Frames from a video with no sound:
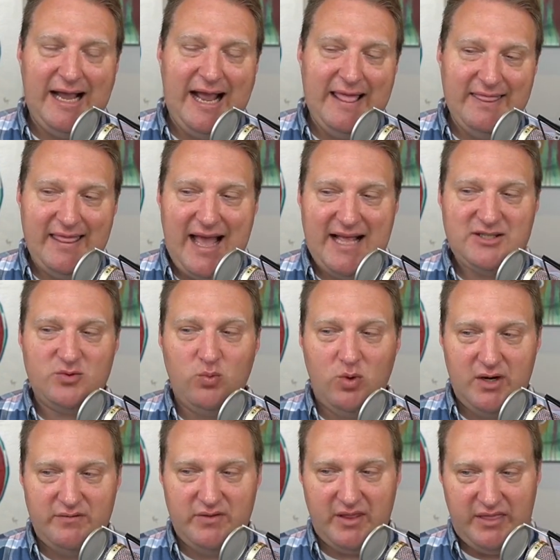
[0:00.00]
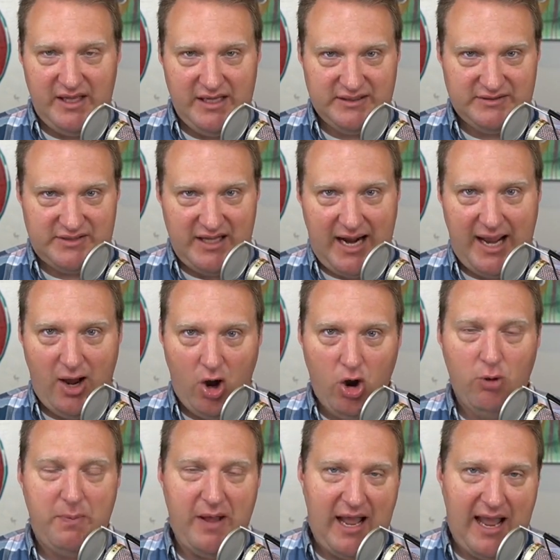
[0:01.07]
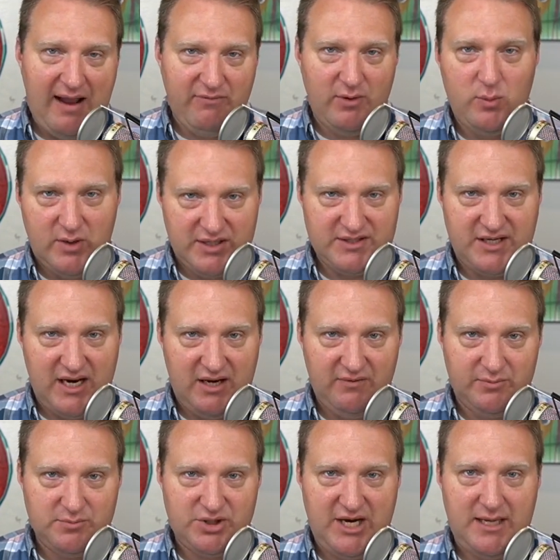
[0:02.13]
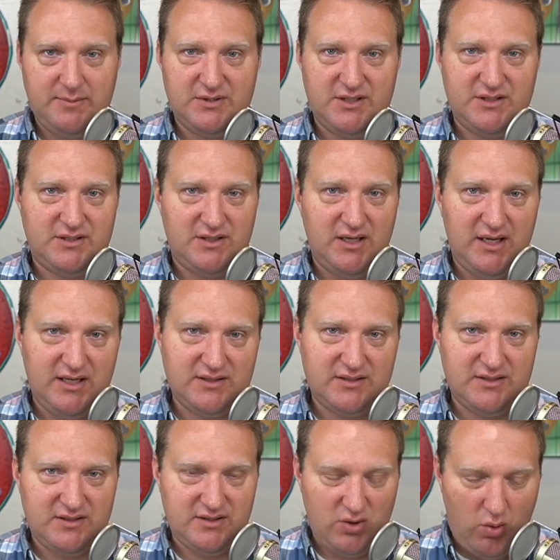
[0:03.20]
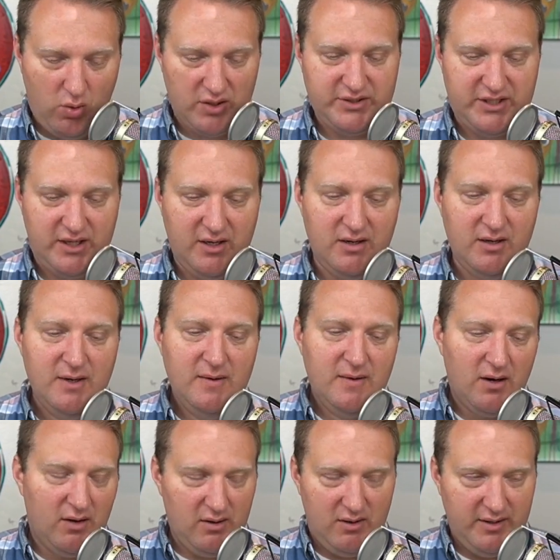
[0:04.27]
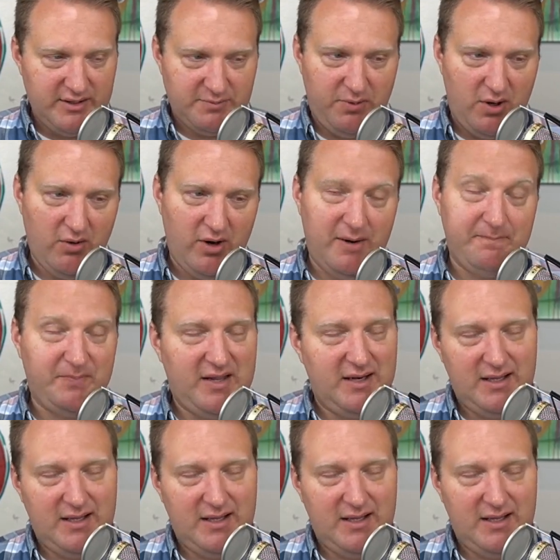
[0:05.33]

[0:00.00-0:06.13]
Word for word: and that's one of the things that I hope everyone is getting from James's is course here or, or his program.